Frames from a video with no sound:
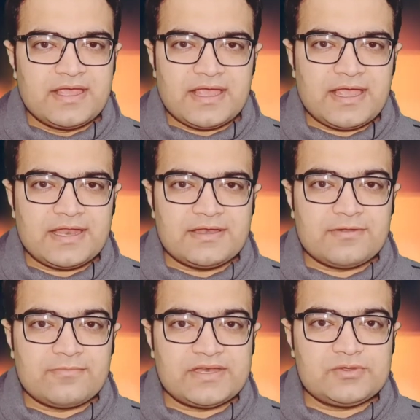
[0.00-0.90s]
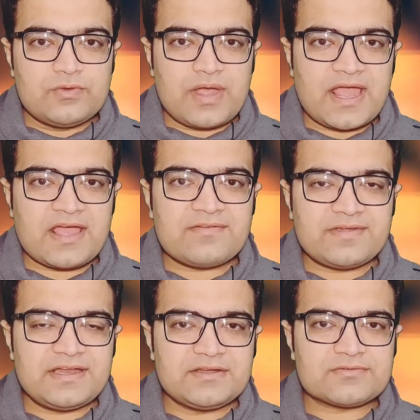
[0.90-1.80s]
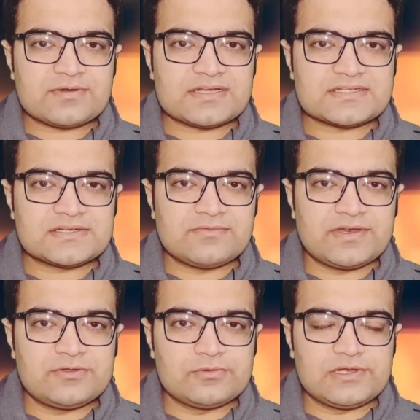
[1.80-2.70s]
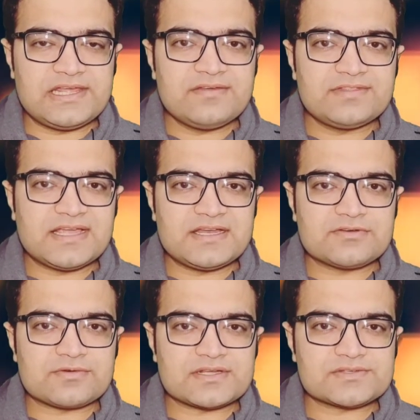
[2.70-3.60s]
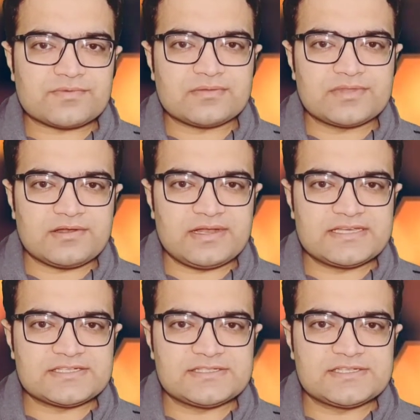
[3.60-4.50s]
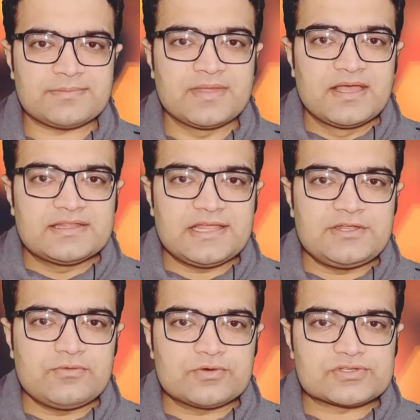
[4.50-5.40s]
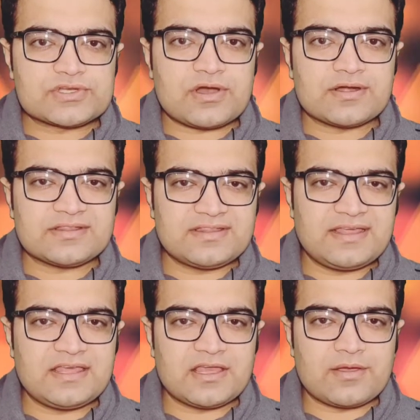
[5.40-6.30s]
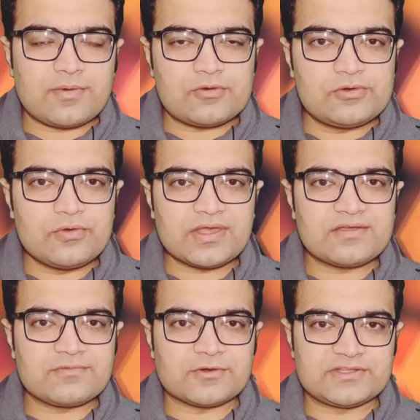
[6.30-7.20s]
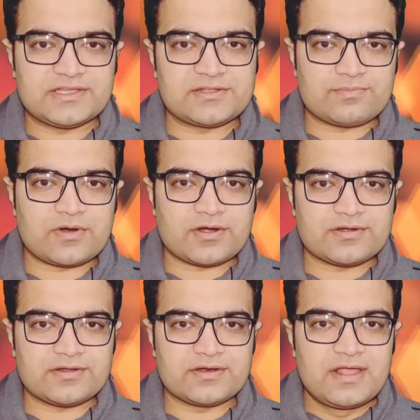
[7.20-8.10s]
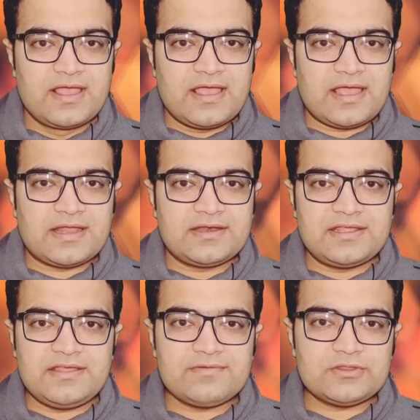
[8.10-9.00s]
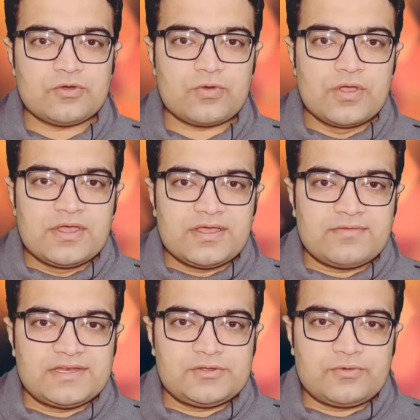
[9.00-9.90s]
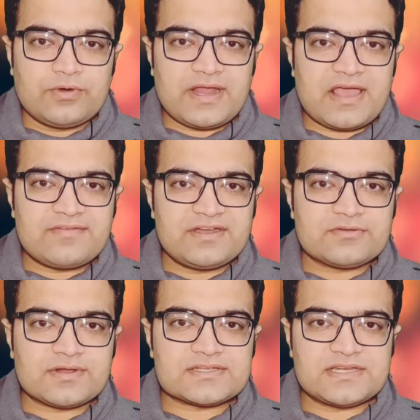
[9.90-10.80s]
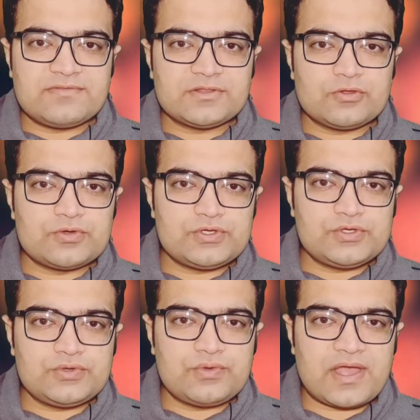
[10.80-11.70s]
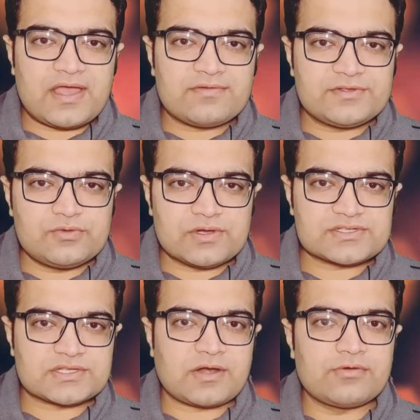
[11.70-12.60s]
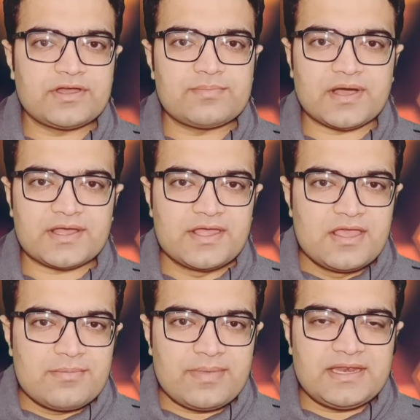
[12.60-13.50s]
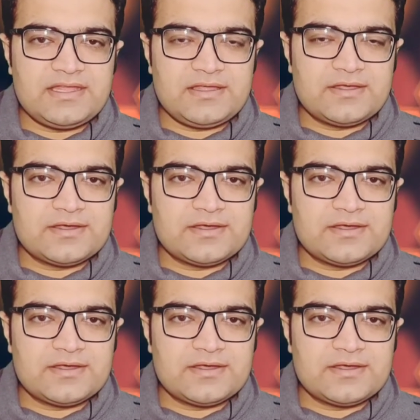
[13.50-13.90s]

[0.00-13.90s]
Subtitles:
And when you have interest, when you leave the interest from the relationship, then you will start thinking about looking for the other partner. And even though when you don't have interest, even though you are surrounded by many